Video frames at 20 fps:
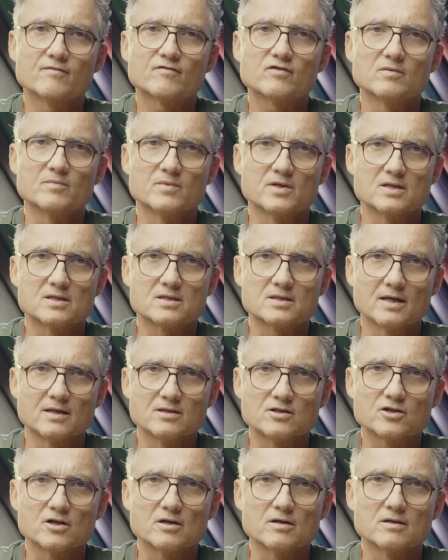from this
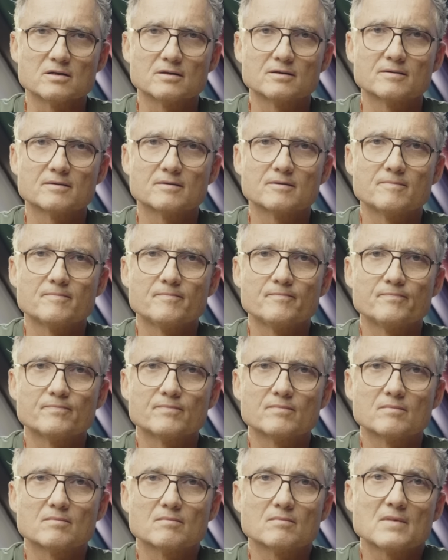sensor.
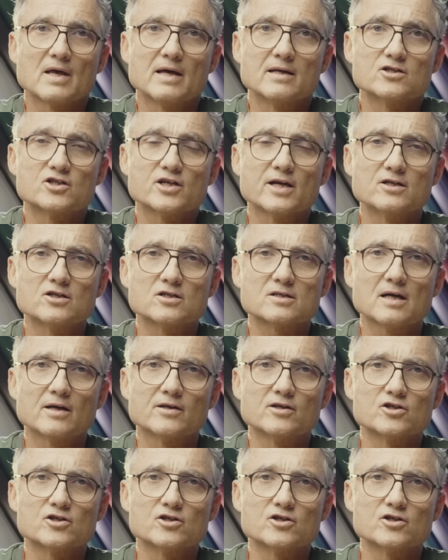And it changes how you